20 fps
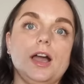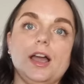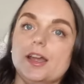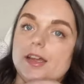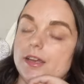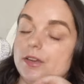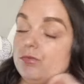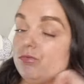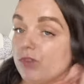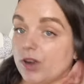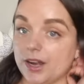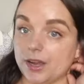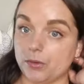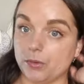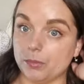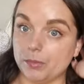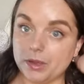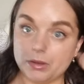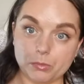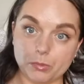I ran
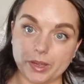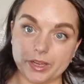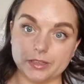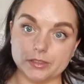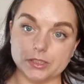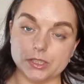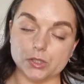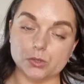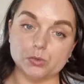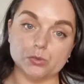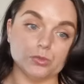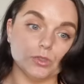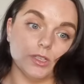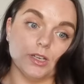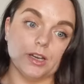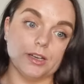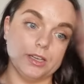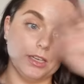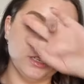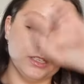out of my wild
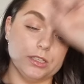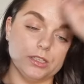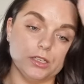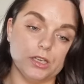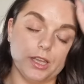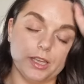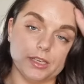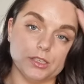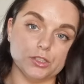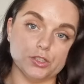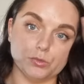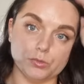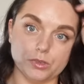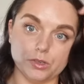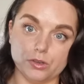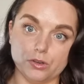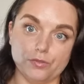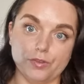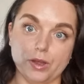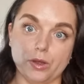deodorant. I need to like do
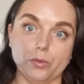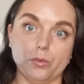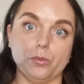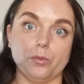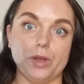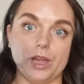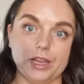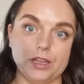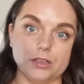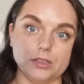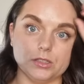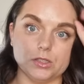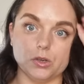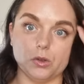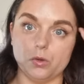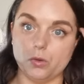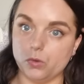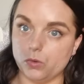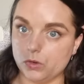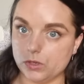another wild
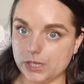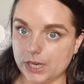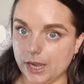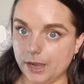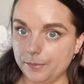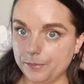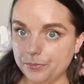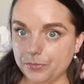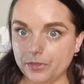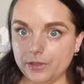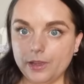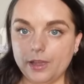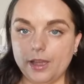order.